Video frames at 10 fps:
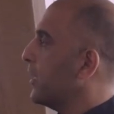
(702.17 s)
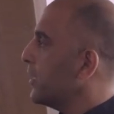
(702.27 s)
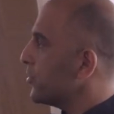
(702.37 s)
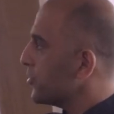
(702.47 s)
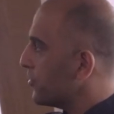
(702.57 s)

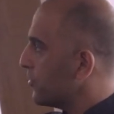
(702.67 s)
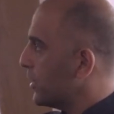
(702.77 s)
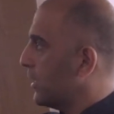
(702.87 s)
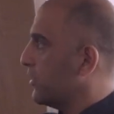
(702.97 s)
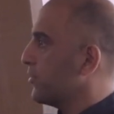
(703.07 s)

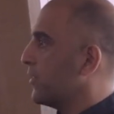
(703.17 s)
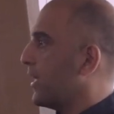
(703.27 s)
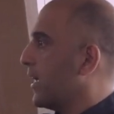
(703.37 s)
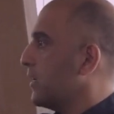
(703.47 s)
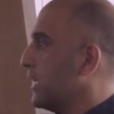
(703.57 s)
histories
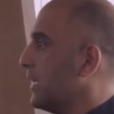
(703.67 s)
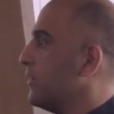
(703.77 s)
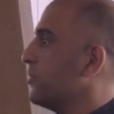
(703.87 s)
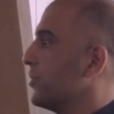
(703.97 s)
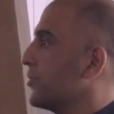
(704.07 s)
that
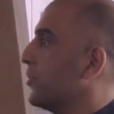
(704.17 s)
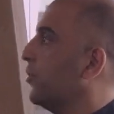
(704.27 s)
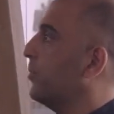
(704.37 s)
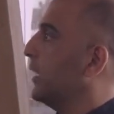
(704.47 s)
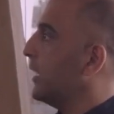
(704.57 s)
need to
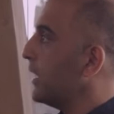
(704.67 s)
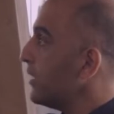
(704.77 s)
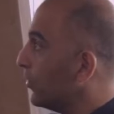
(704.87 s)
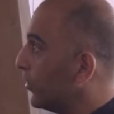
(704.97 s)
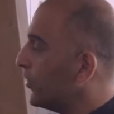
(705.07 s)
still be
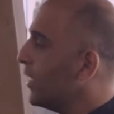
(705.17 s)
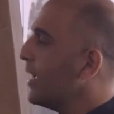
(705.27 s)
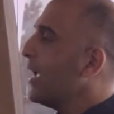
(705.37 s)
healed.